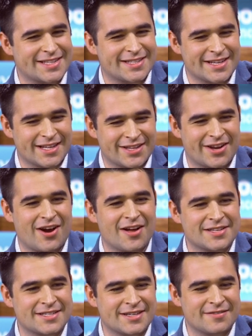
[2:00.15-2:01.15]
guess the, the
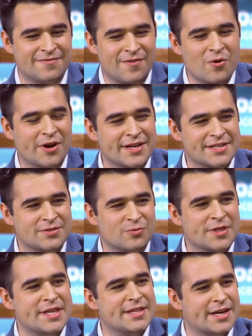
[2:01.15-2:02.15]
constant focus
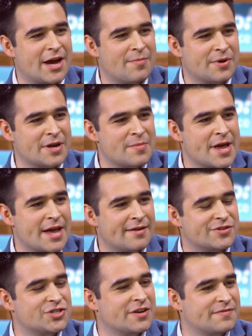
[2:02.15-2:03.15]
within the company may
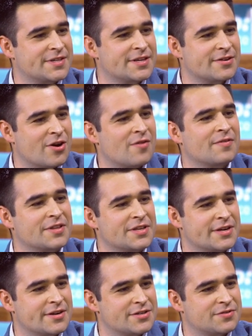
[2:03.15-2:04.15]
have shifted over the
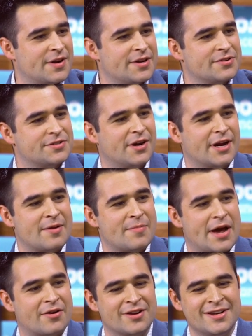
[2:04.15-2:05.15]
years, right? You're talking
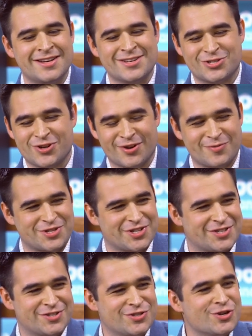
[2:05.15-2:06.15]
about starting with
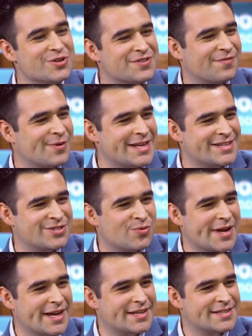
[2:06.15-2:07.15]
just newsfeed
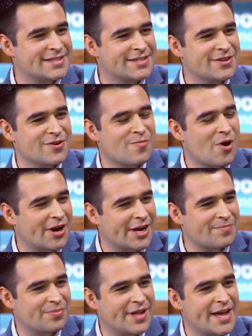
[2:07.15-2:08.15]
tweaks to
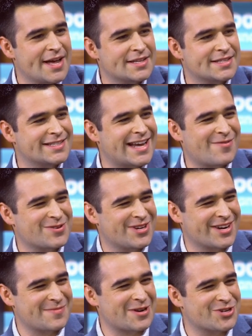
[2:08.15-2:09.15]
marketplace. Now we're
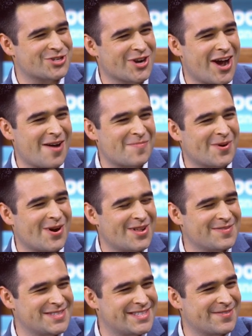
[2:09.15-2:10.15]
talking about shop,
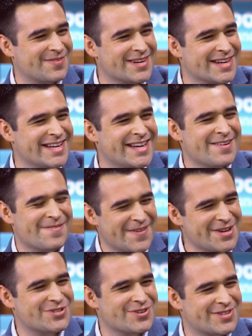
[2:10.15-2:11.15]
all of these different
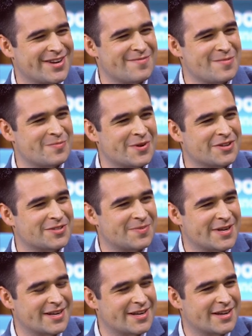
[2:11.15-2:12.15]
features that have been built,
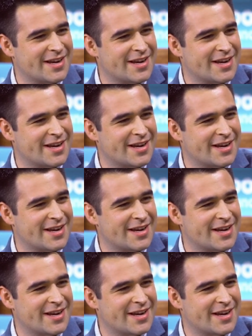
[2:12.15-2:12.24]
but